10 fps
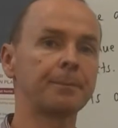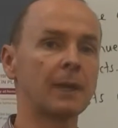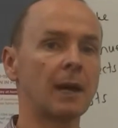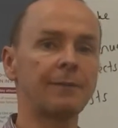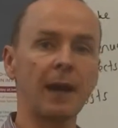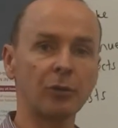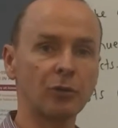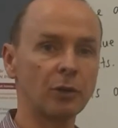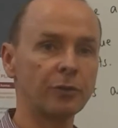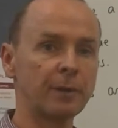a
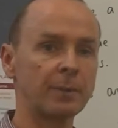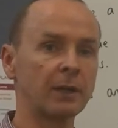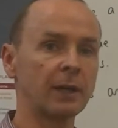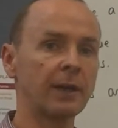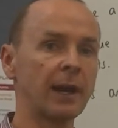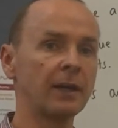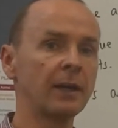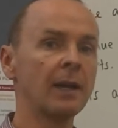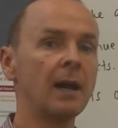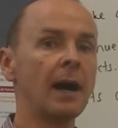factory or something like
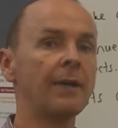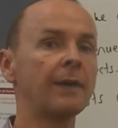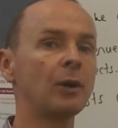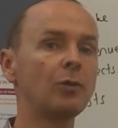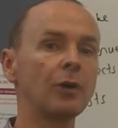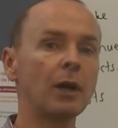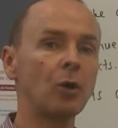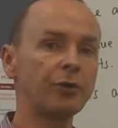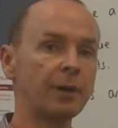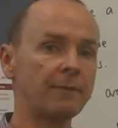that. And then they
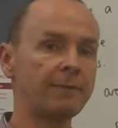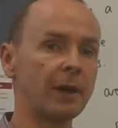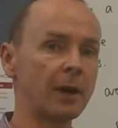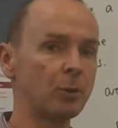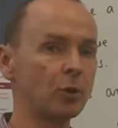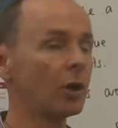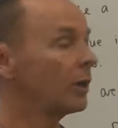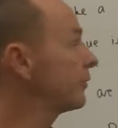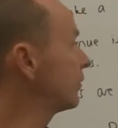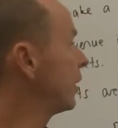also have variable
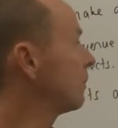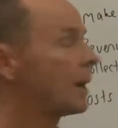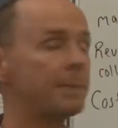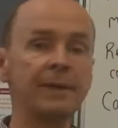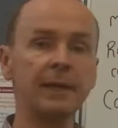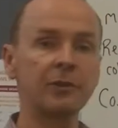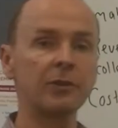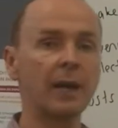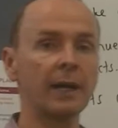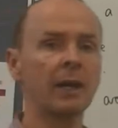costs, so it might be things
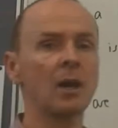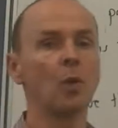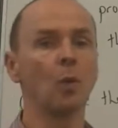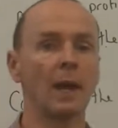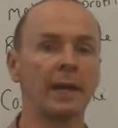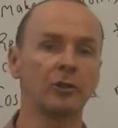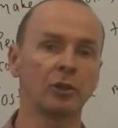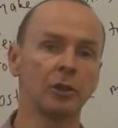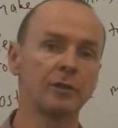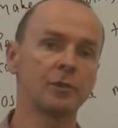like
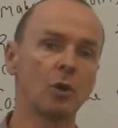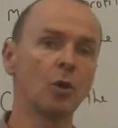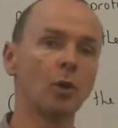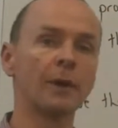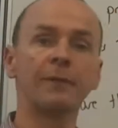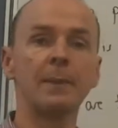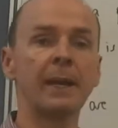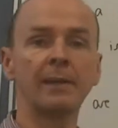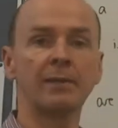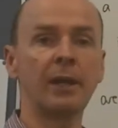wages, or if they're
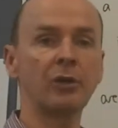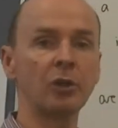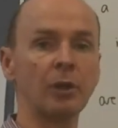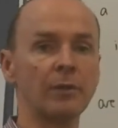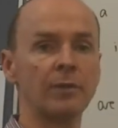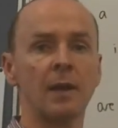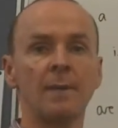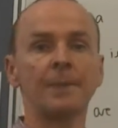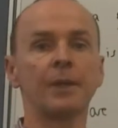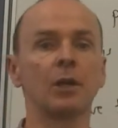making t-shirts,
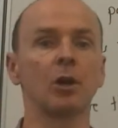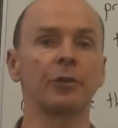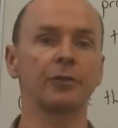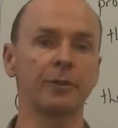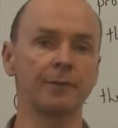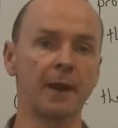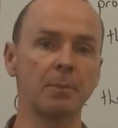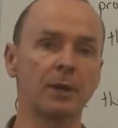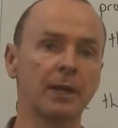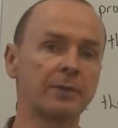the cost of the
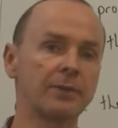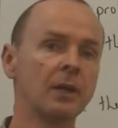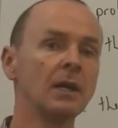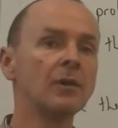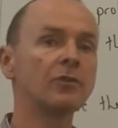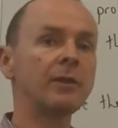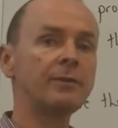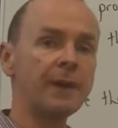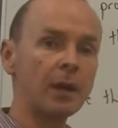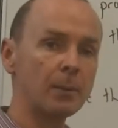fabrics. So there's
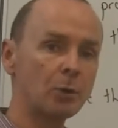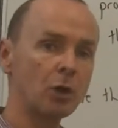variable